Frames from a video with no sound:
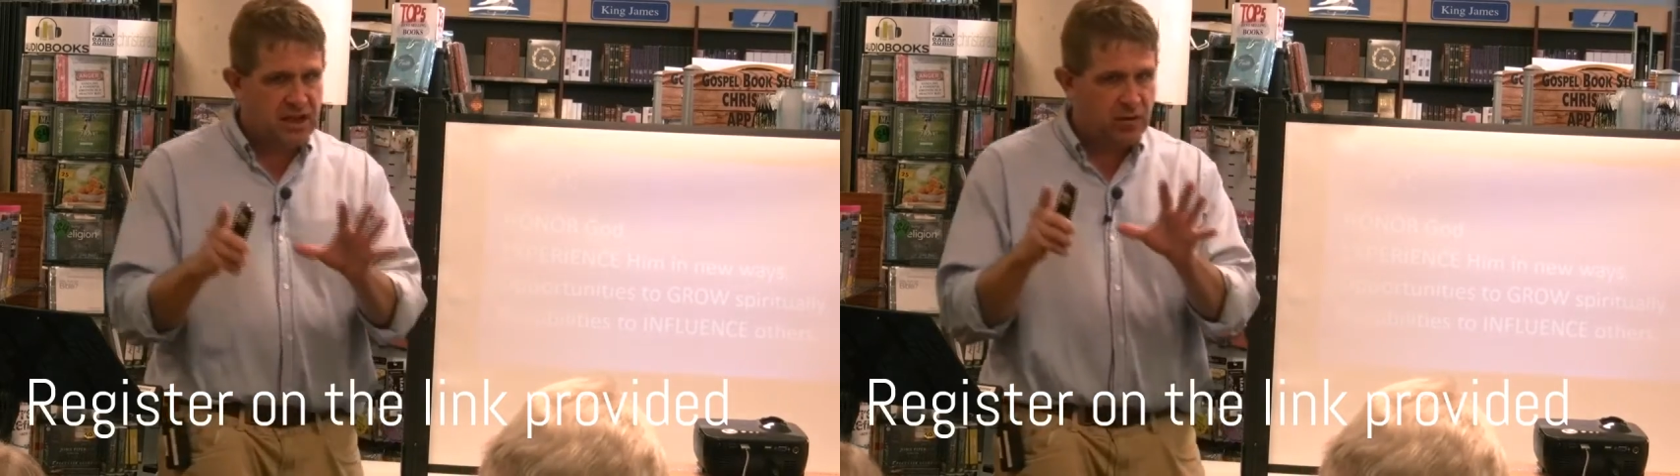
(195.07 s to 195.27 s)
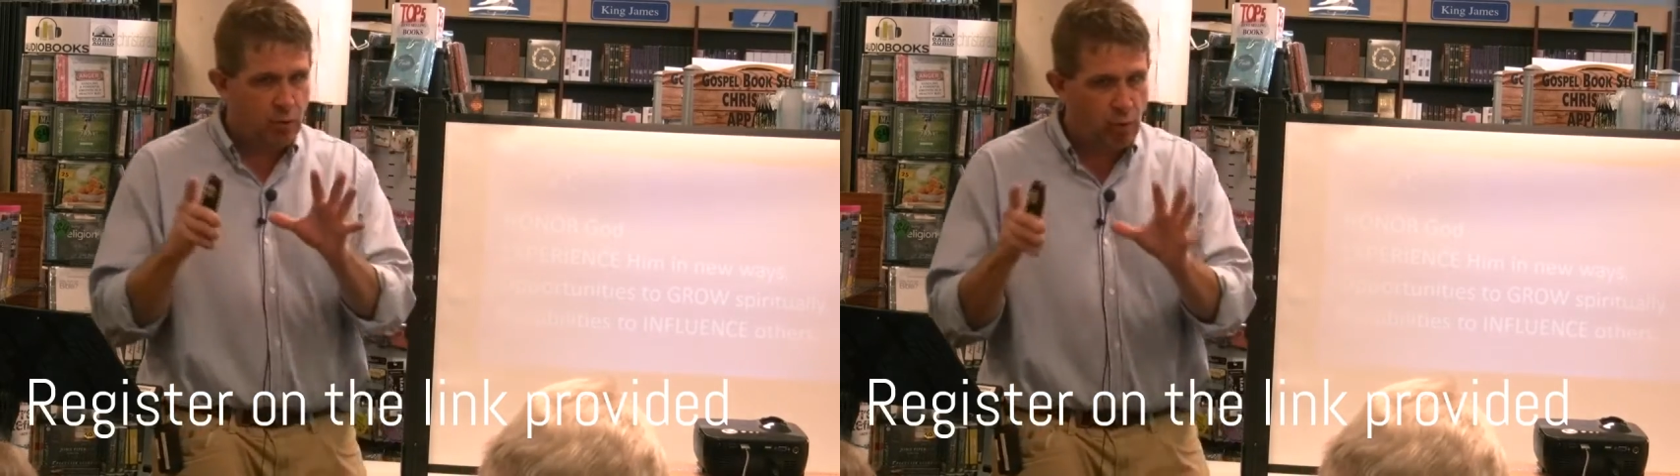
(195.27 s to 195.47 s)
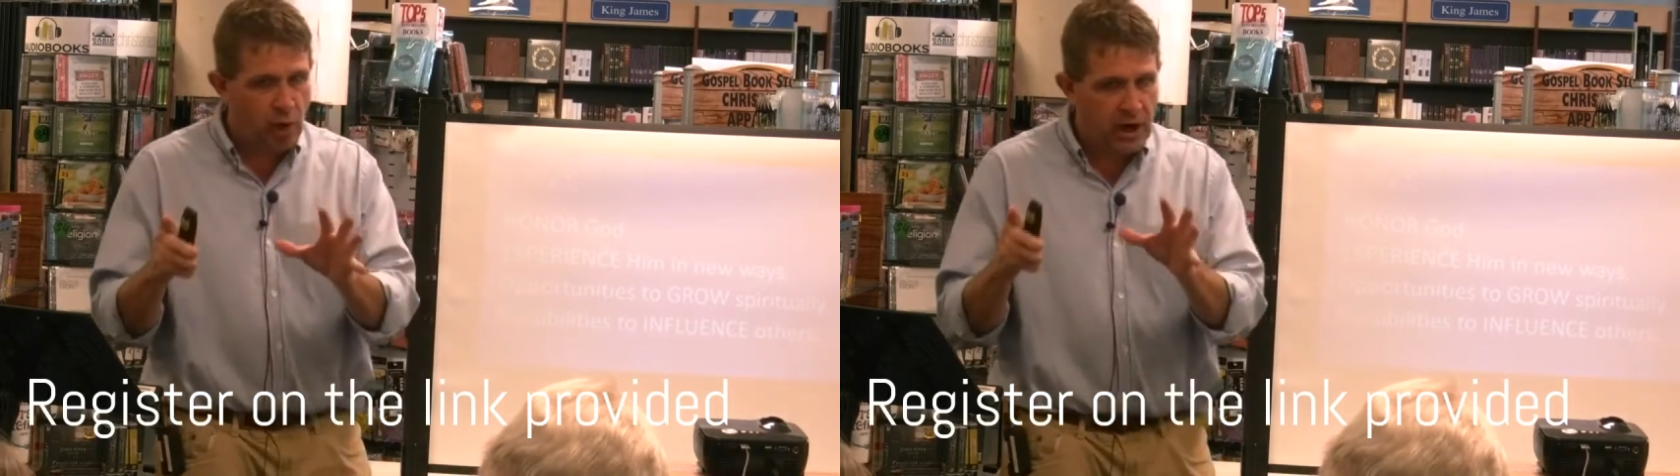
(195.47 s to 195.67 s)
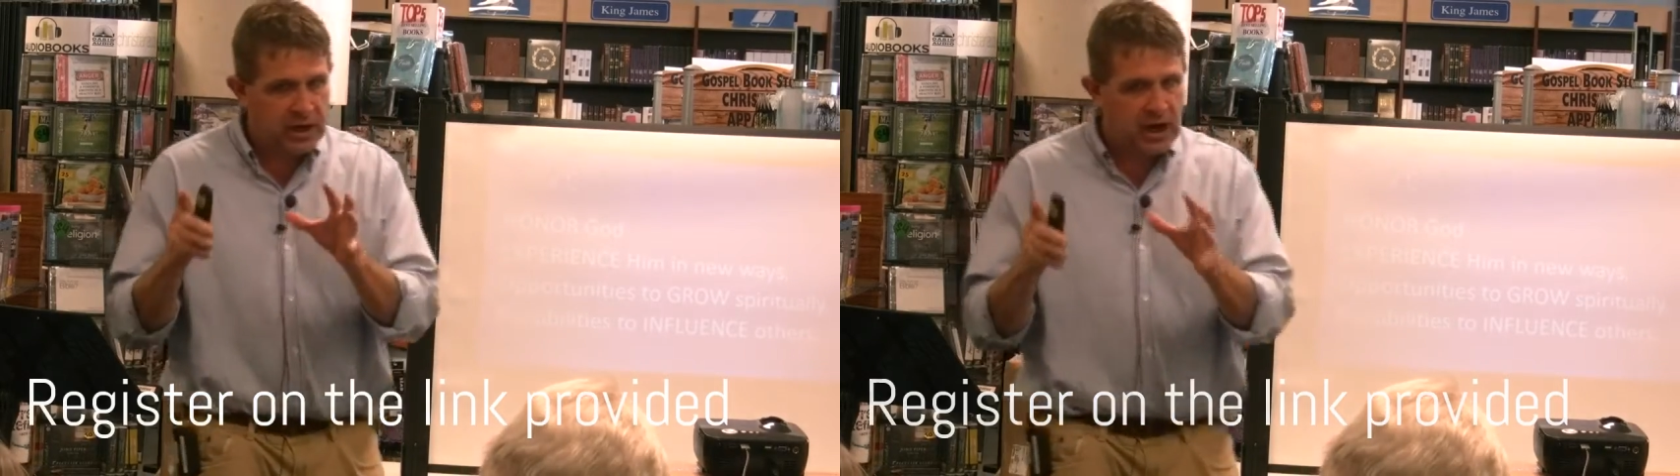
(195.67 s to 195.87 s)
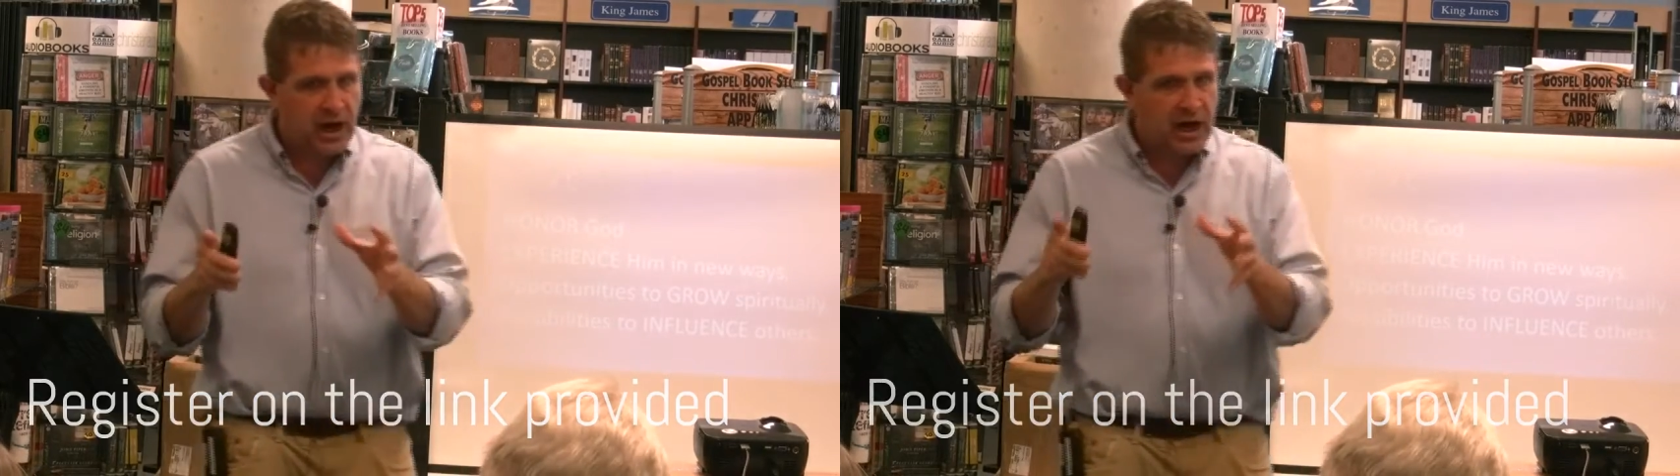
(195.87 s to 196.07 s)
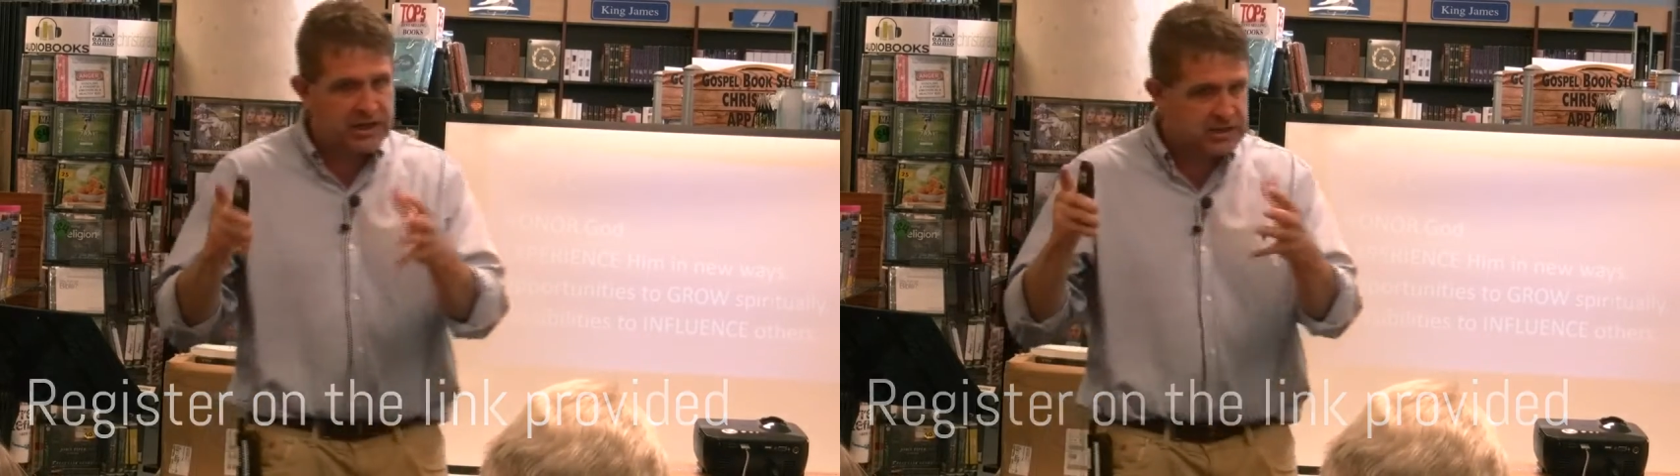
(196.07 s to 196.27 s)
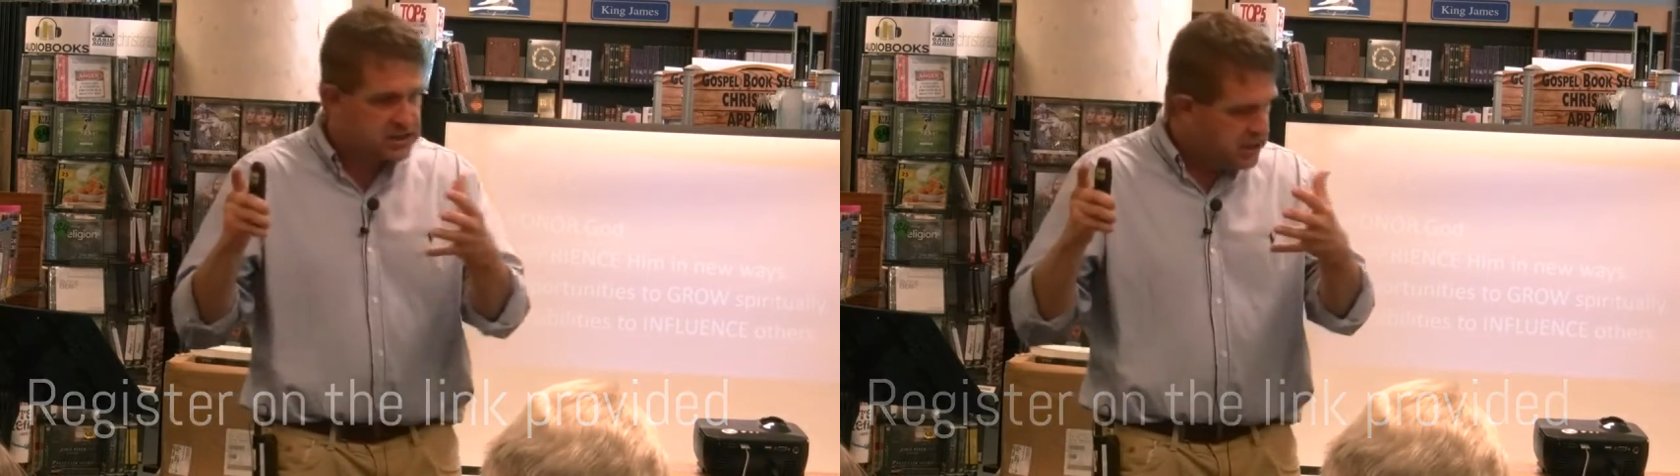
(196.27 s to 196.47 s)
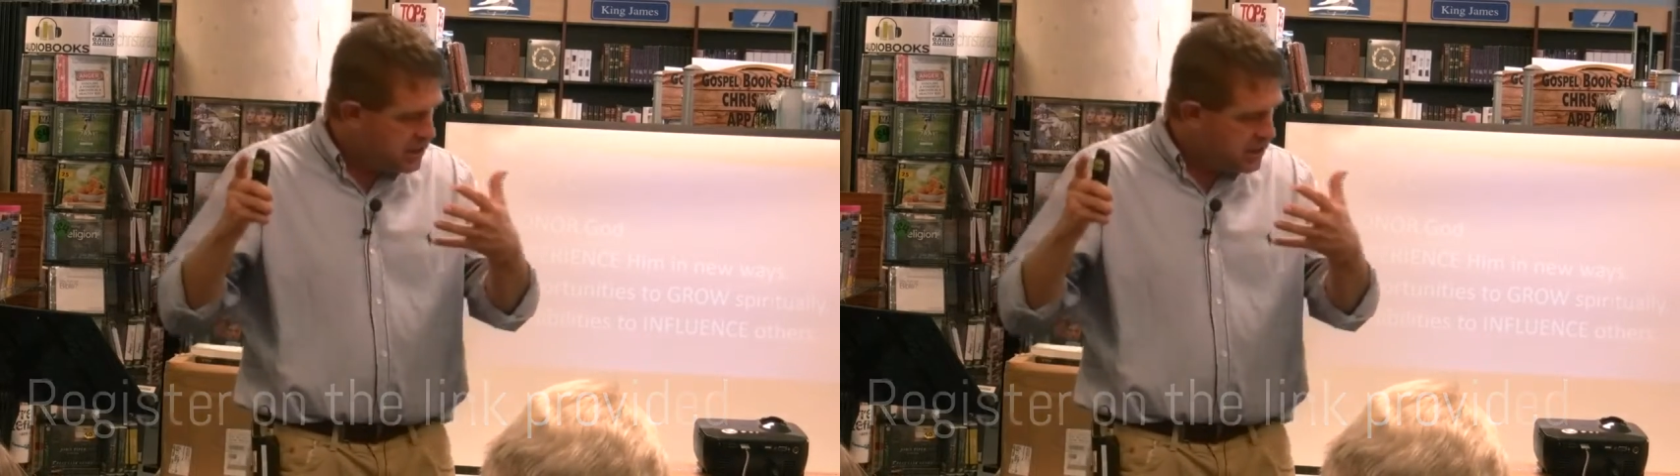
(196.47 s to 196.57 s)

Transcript: and what God is